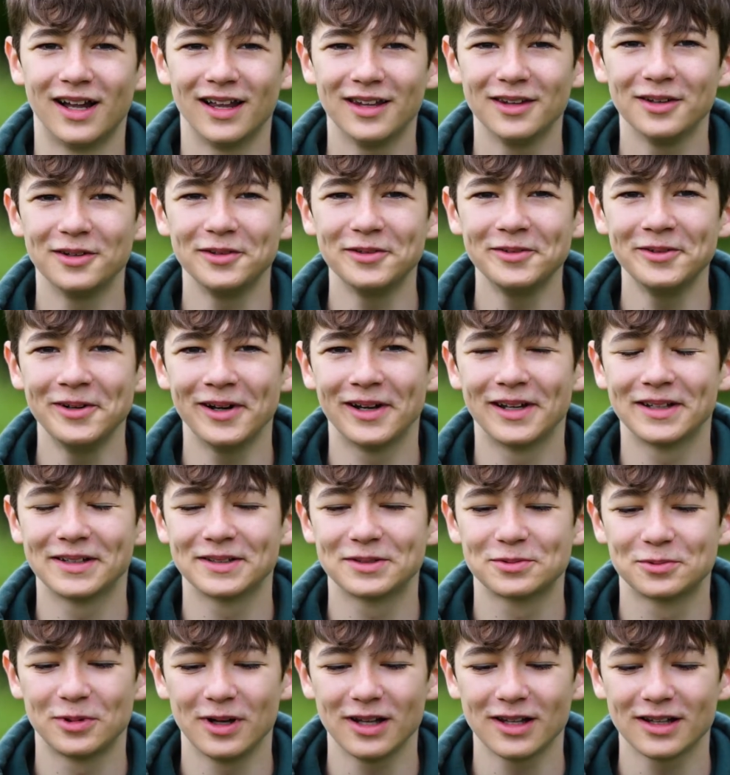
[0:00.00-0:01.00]
Hello
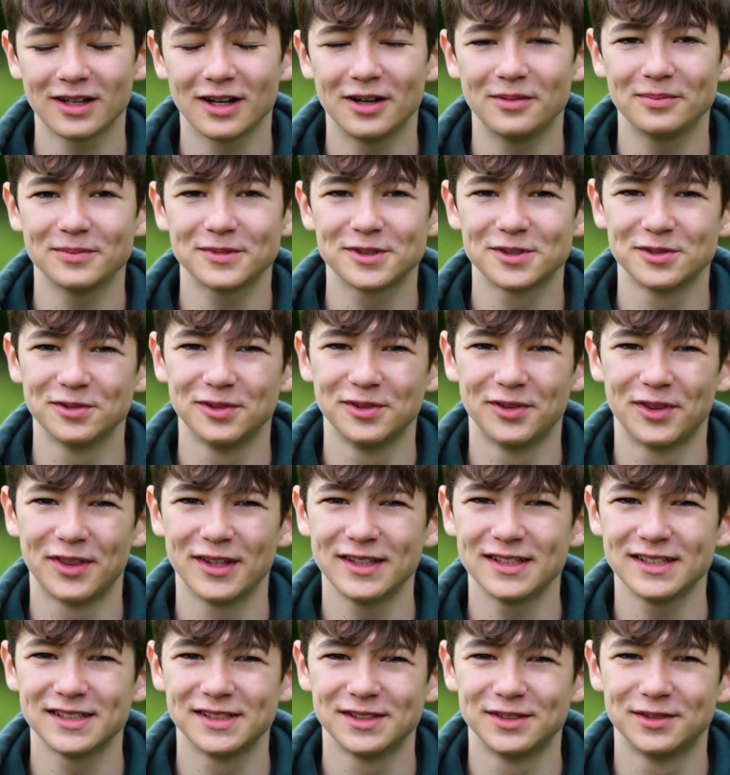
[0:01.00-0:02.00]
and welcome to
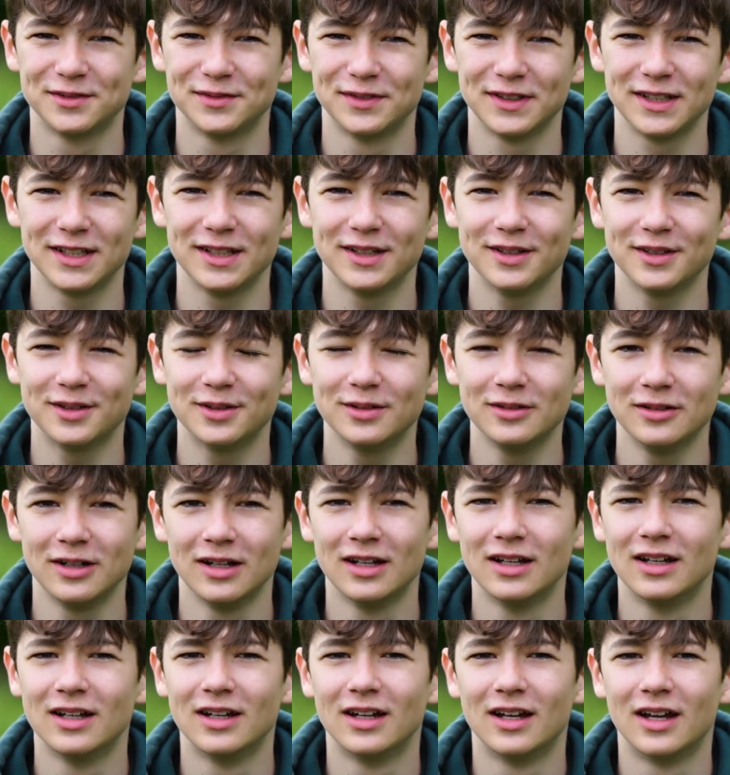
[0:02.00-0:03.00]
this new video.
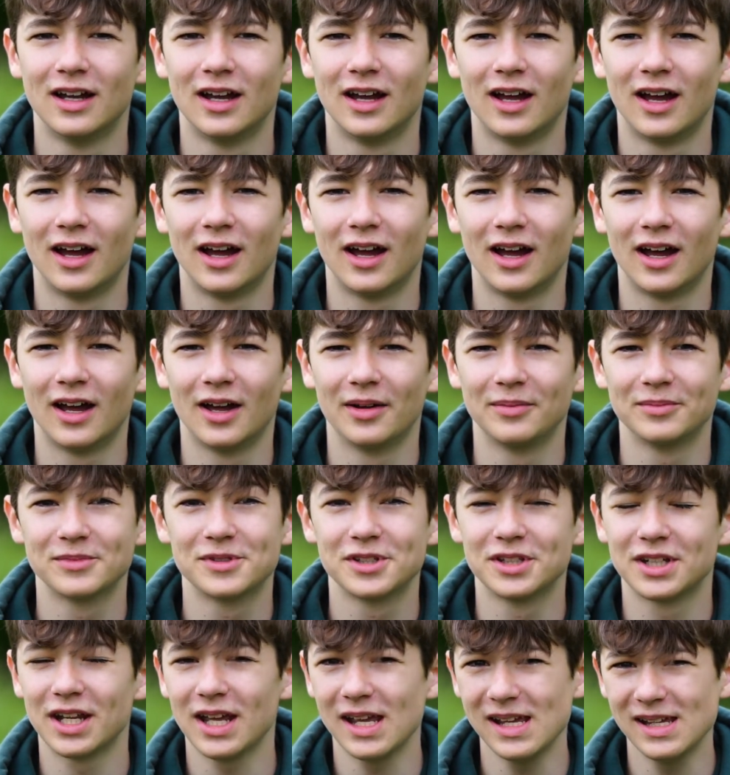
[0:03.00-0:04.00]

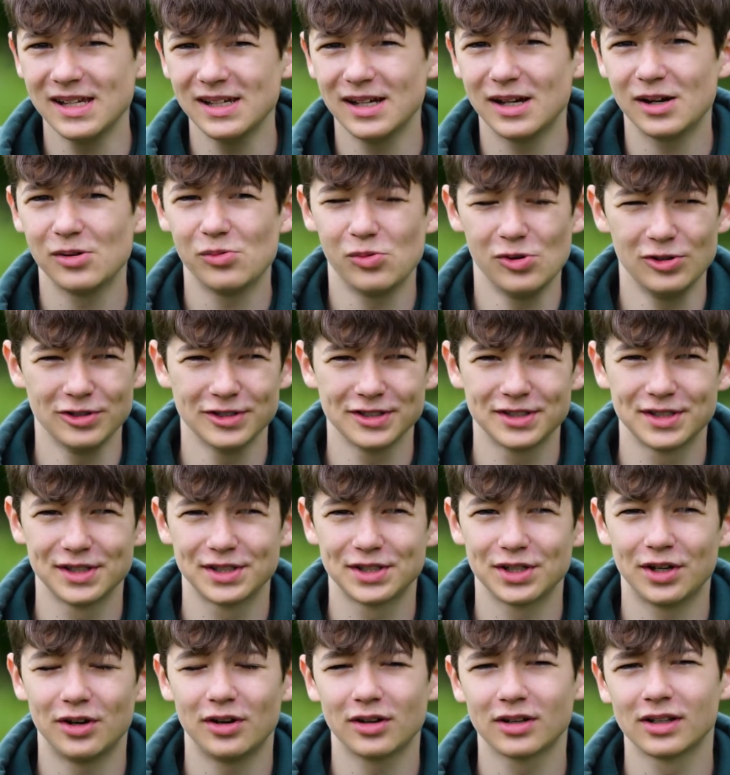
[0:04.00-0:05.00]
Today I want to
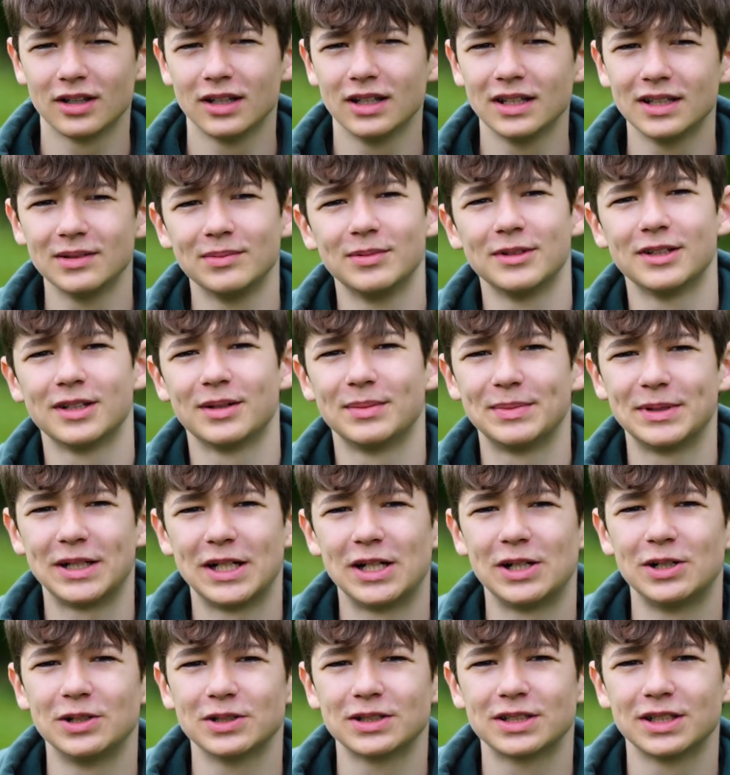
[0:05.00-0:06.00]
talk a little bit
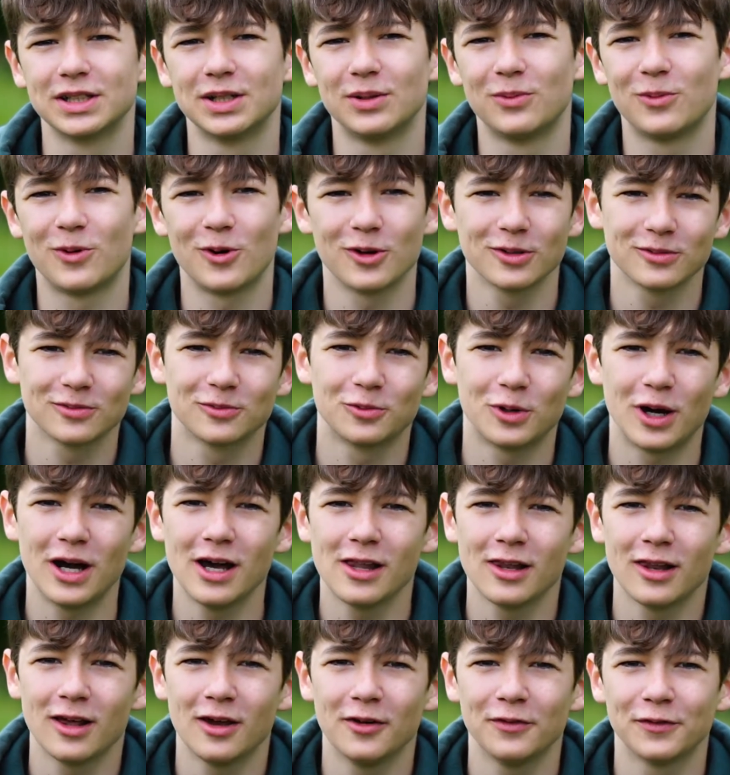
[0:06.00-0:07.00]
about what
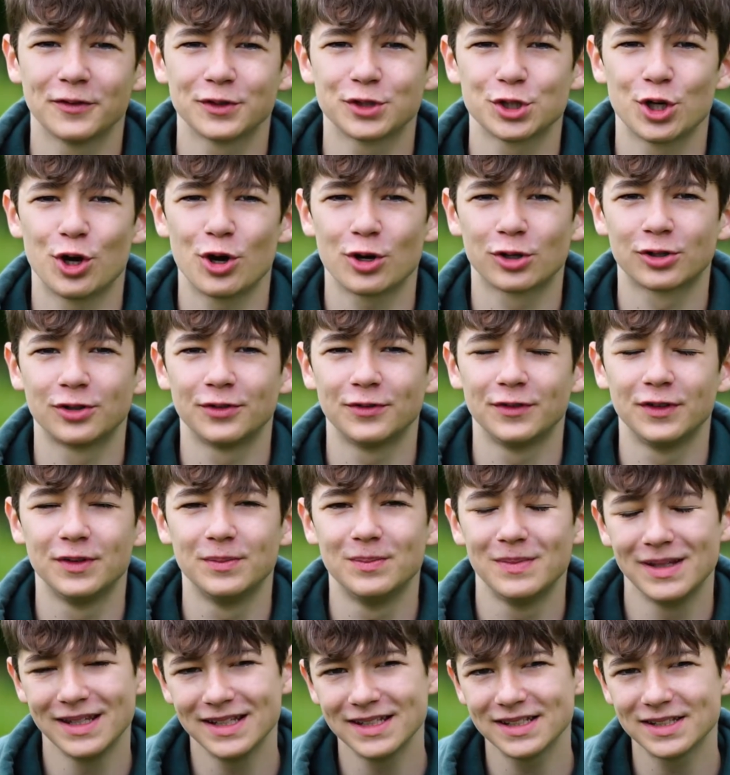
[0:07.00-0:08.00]
wildlife photography
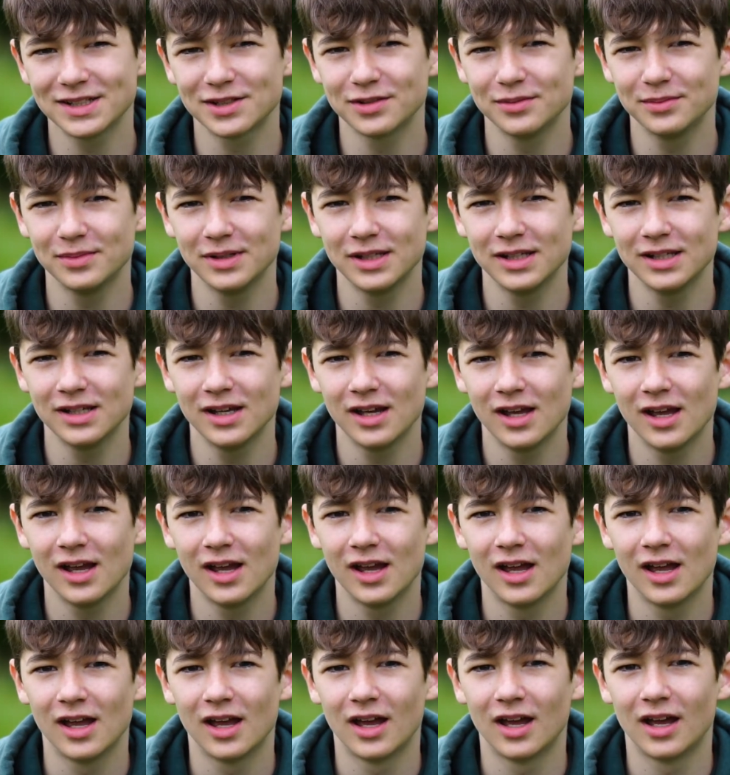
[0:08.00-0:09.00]
means to me
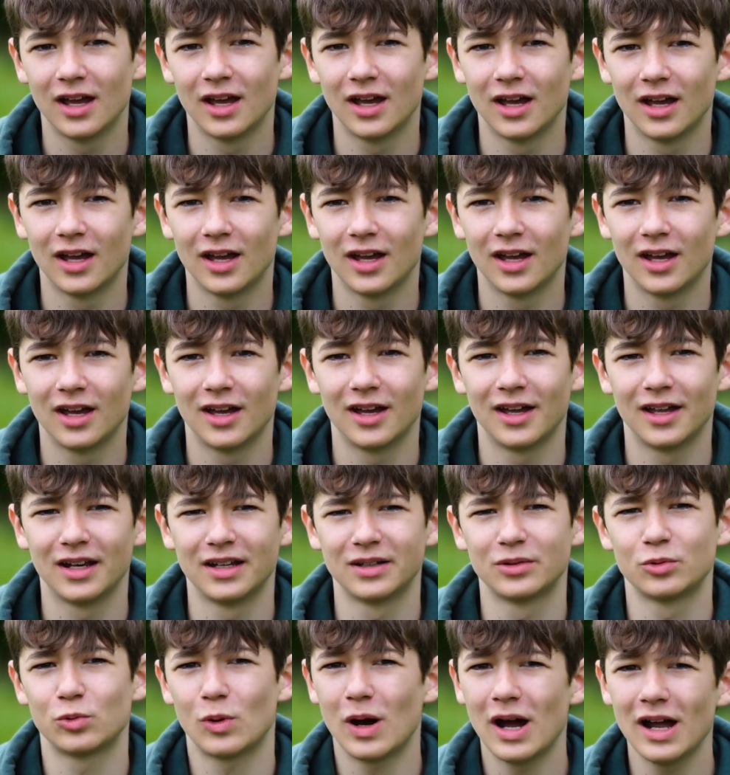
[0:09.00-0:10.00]

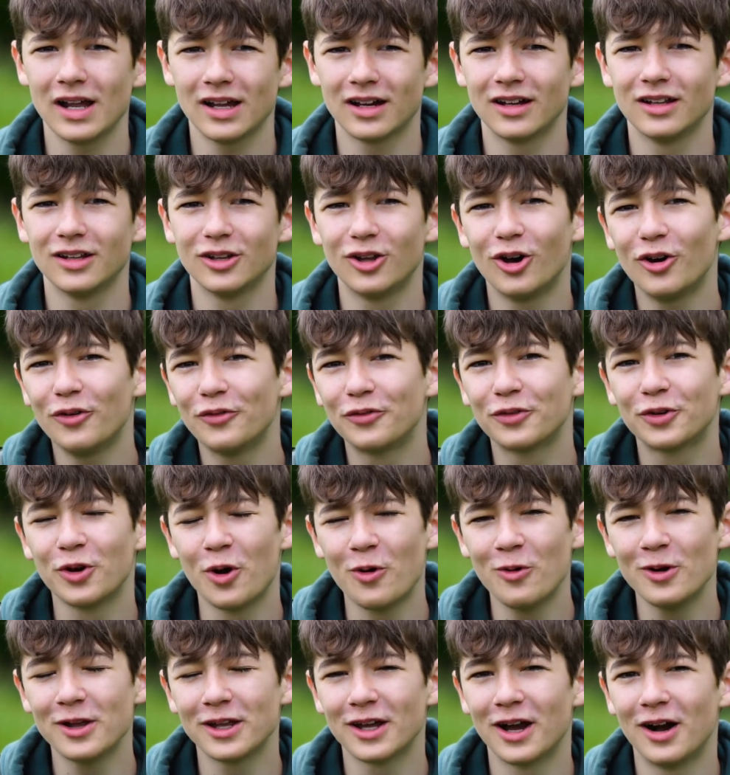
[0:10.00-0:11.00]
and why I love
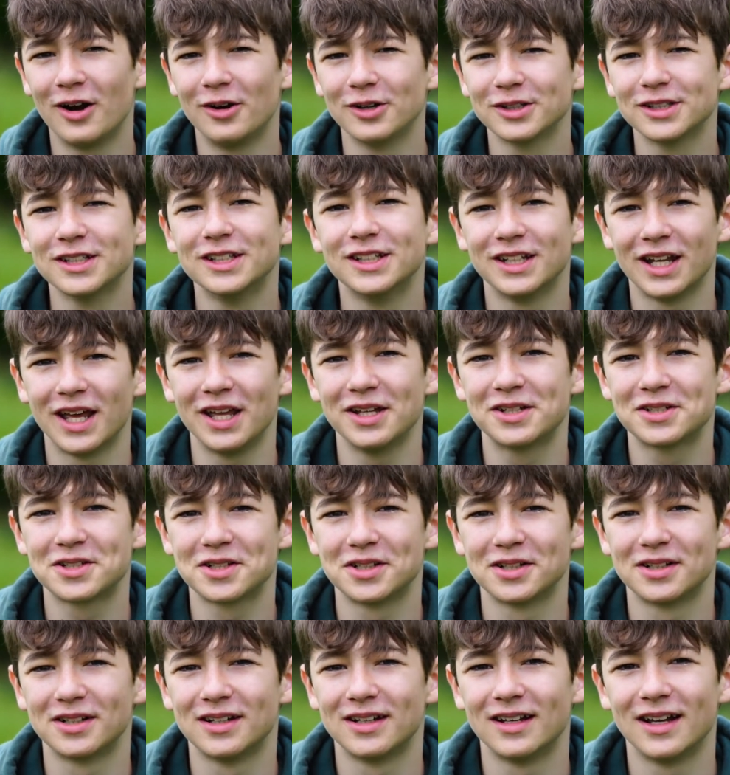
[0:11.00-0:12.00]
going out in
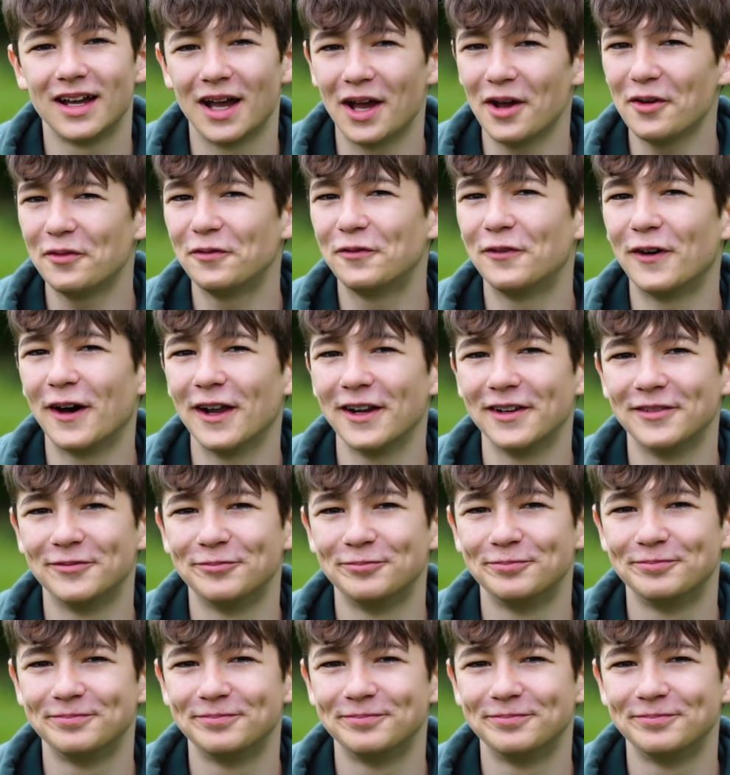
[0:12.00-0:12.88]
nature. Have fun!